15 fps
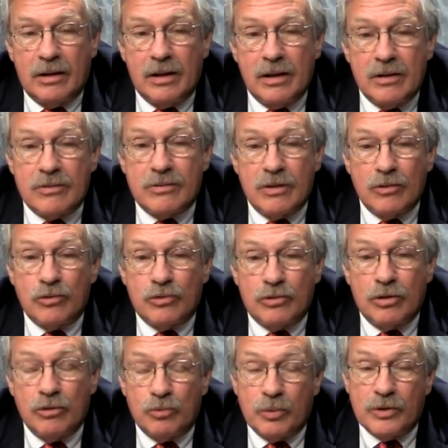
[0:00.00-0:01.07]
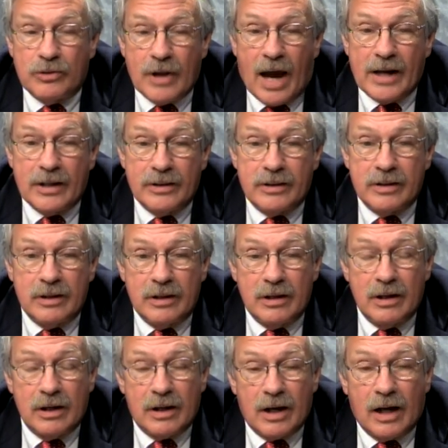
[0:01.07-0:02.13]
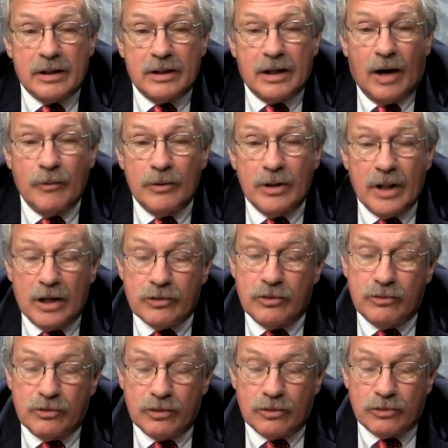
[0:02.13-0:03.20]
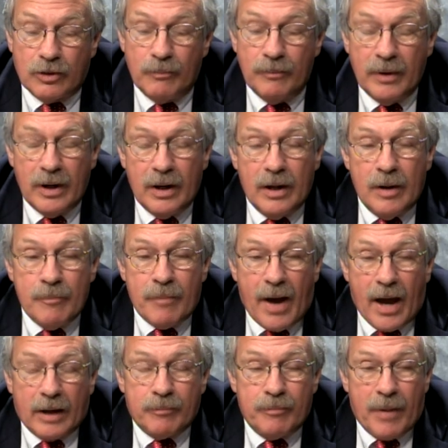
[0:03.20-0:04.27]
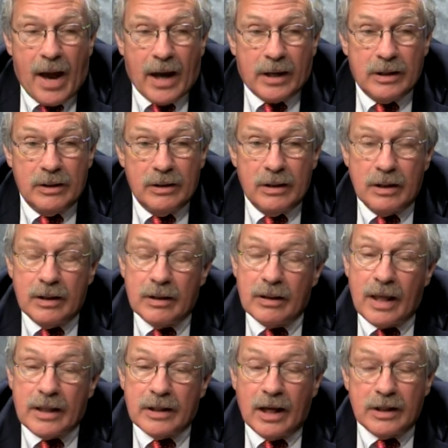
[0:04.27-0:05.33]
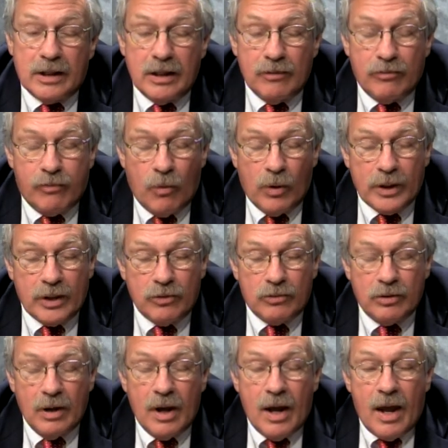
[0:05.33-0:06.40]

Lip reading: since we started the current election system back in the late 1940s.